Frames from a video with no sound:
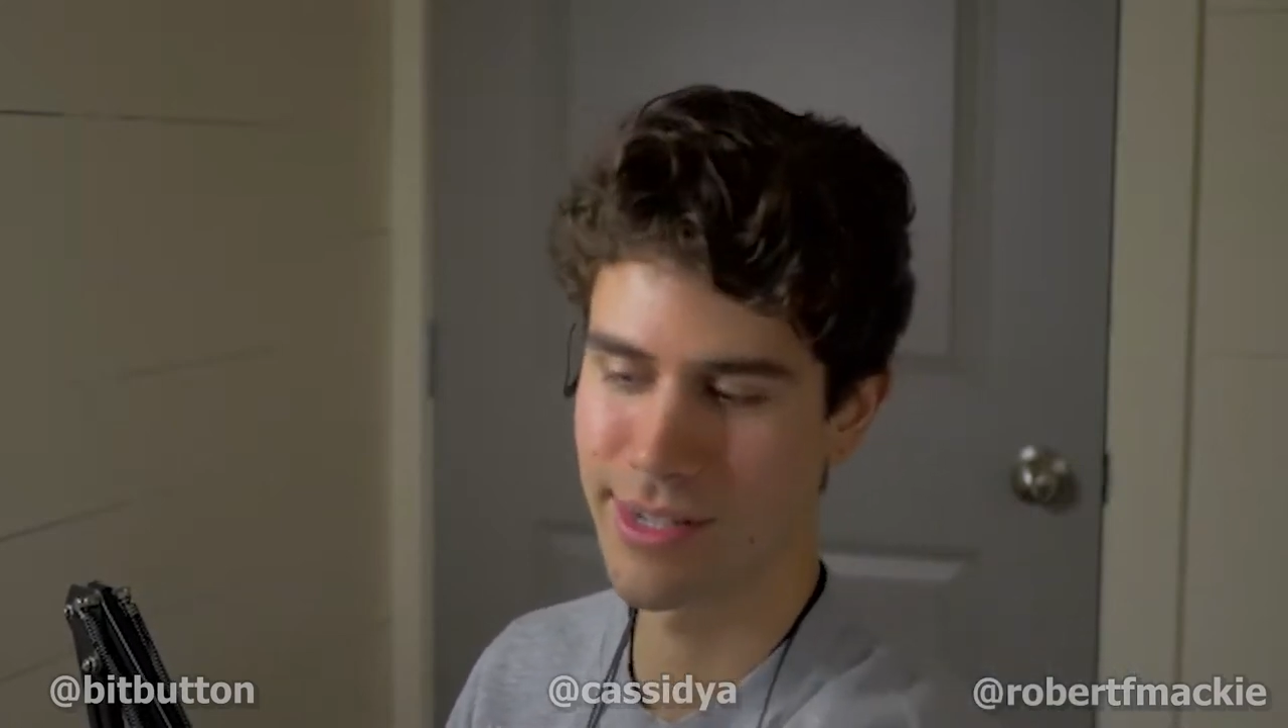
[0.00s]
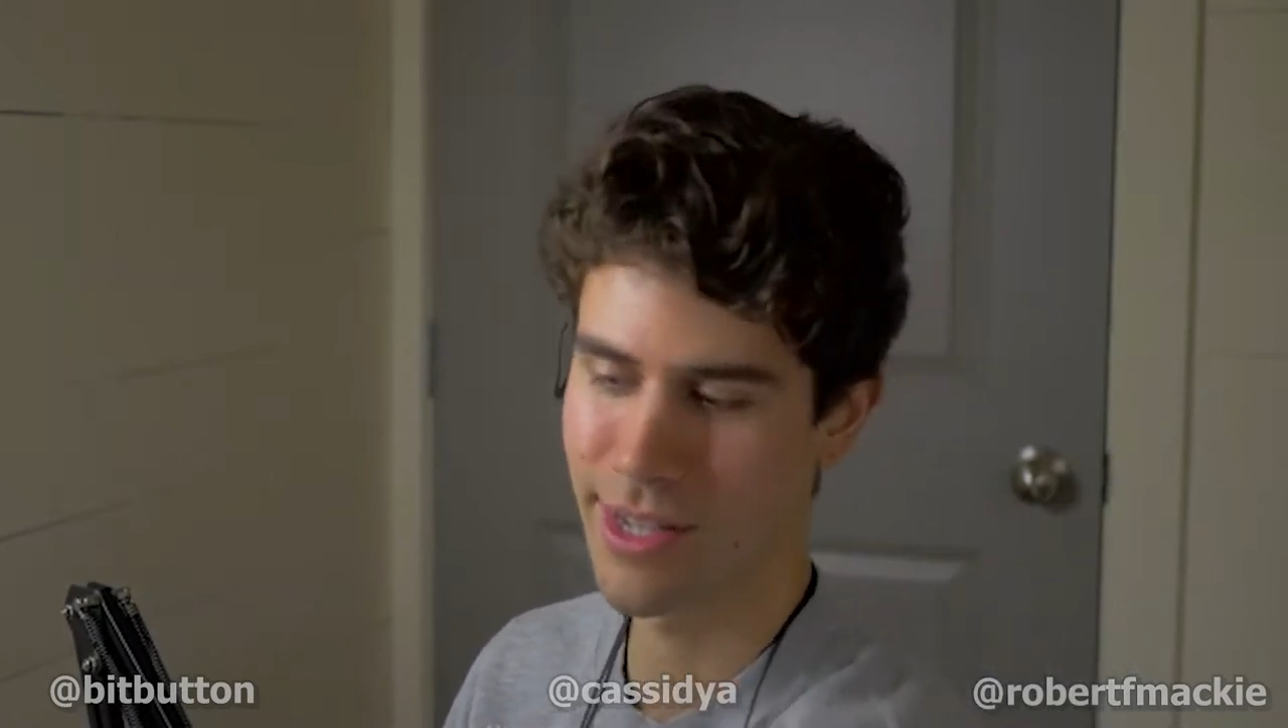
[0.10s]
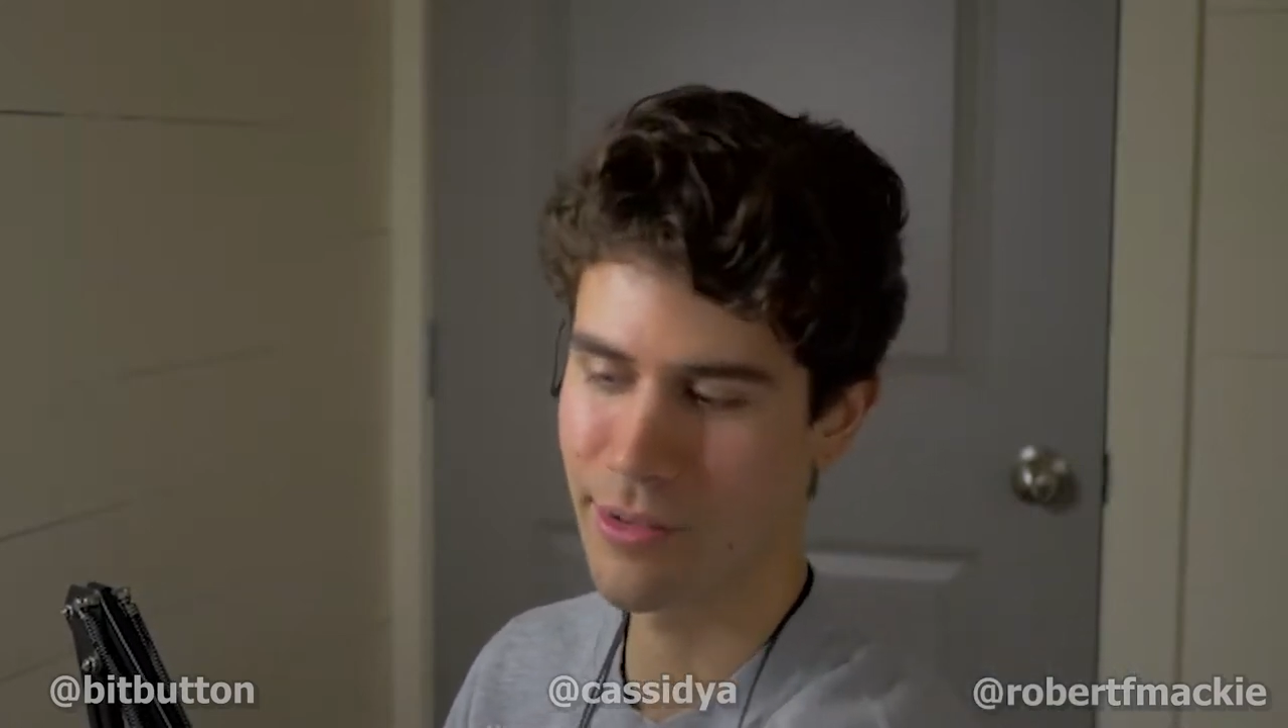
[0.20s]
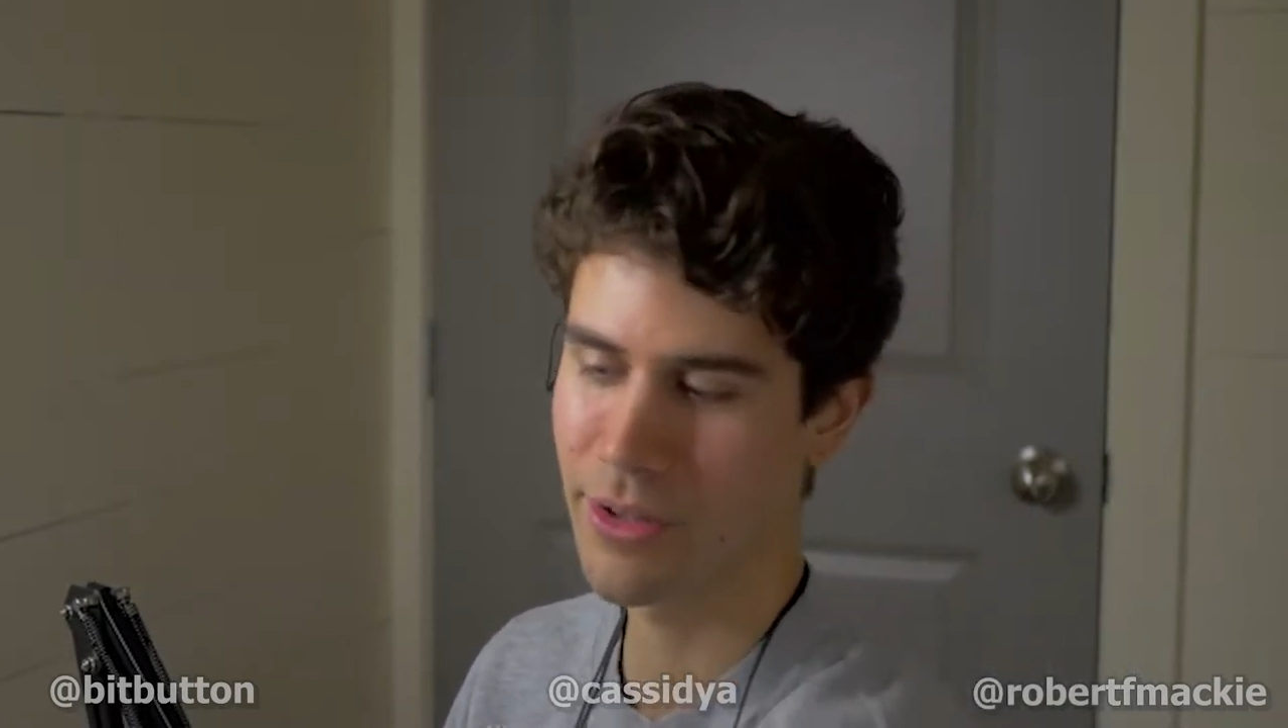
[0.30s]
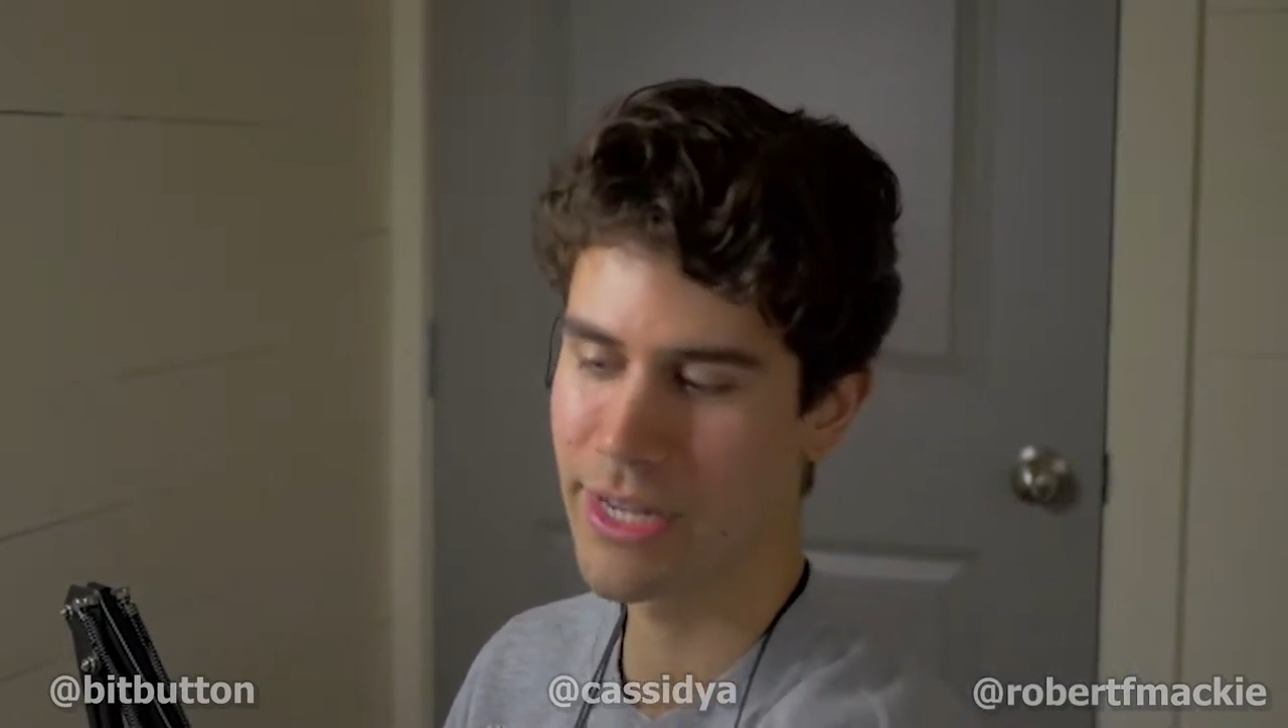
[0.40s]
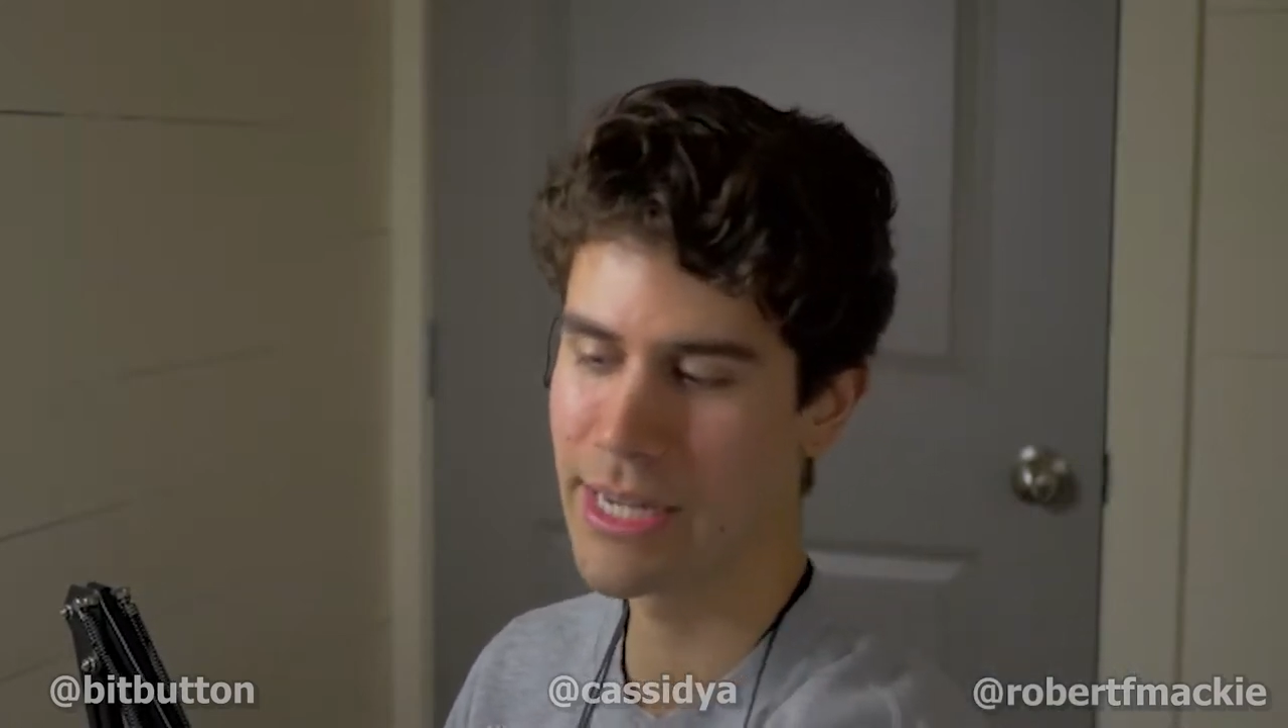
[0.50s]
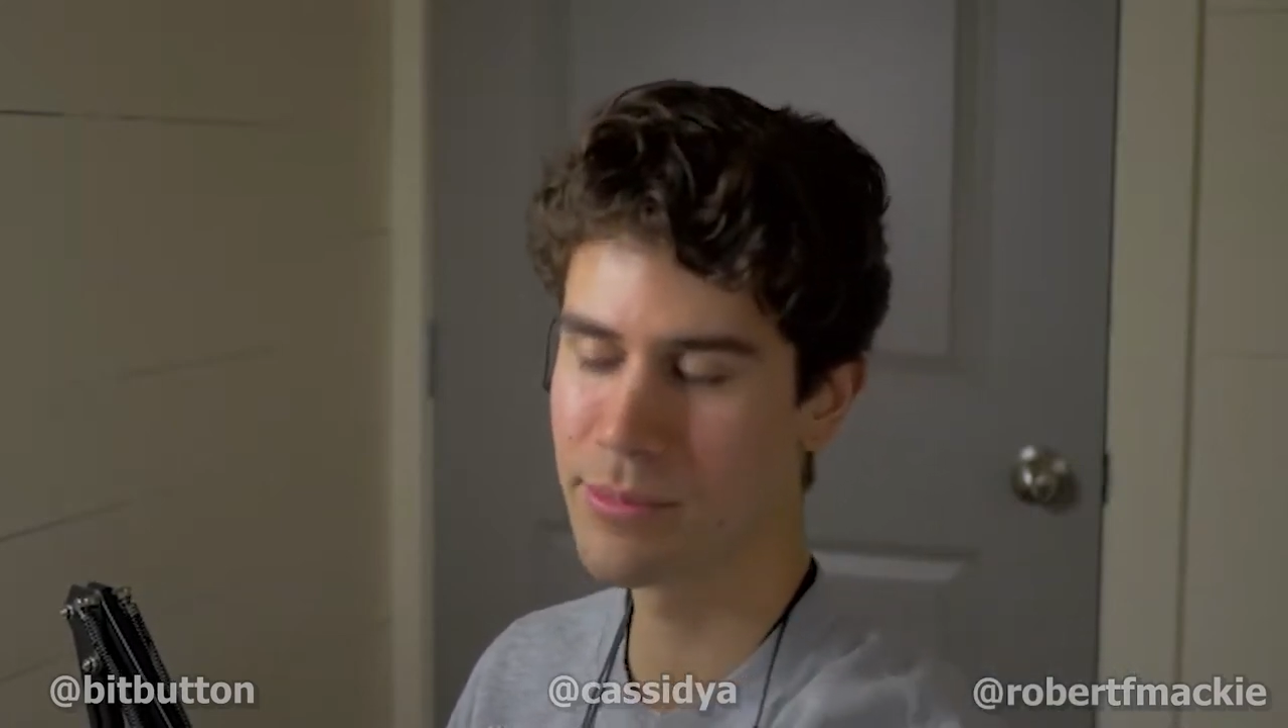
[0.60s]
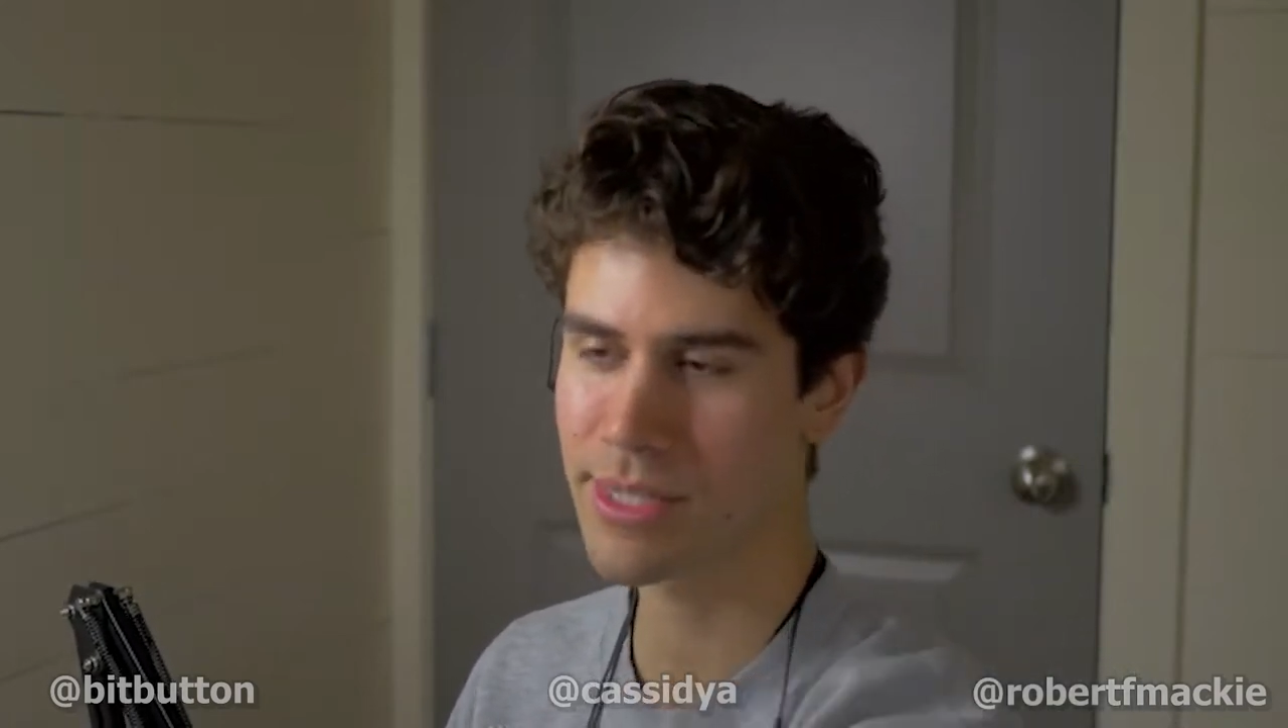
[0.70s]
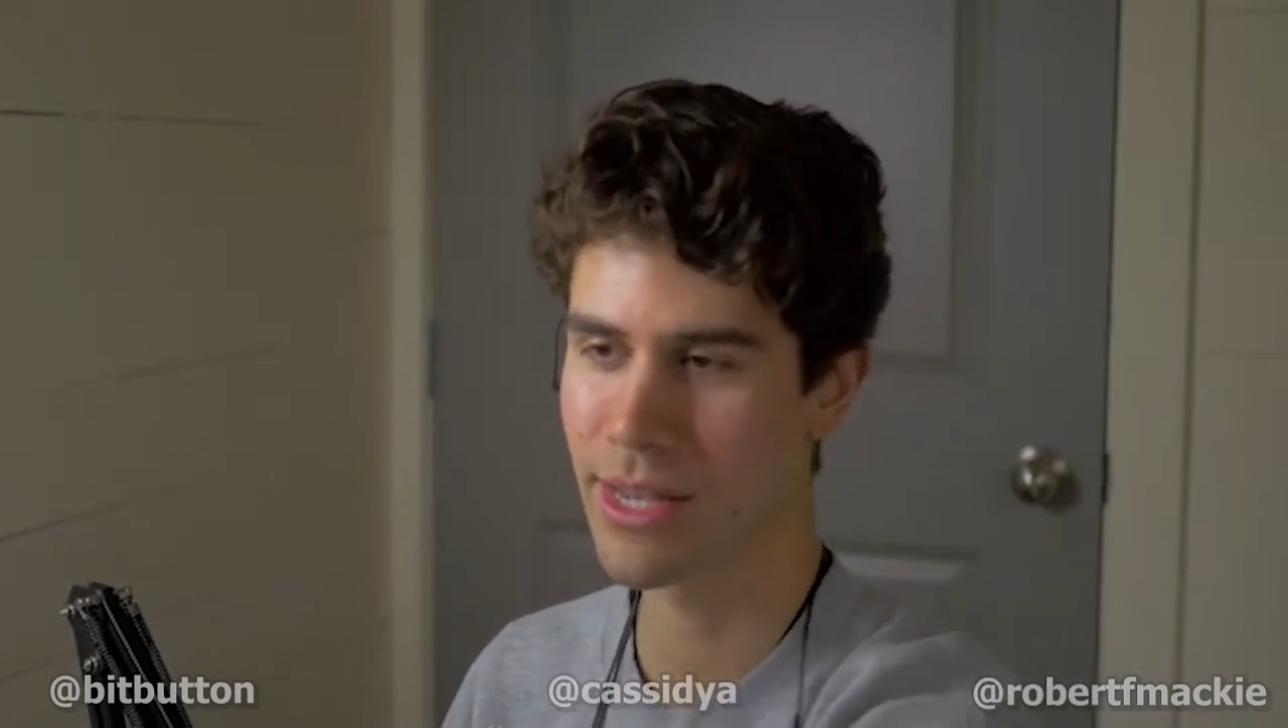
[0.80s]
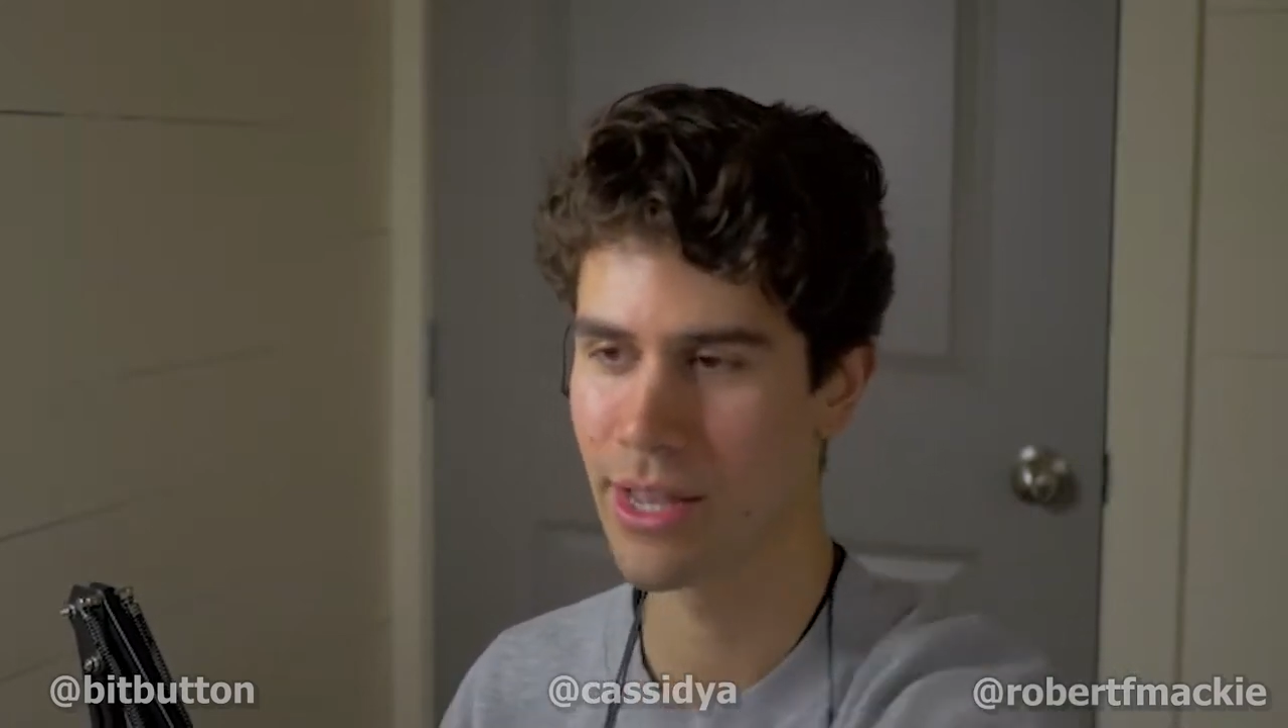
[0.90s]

of all names,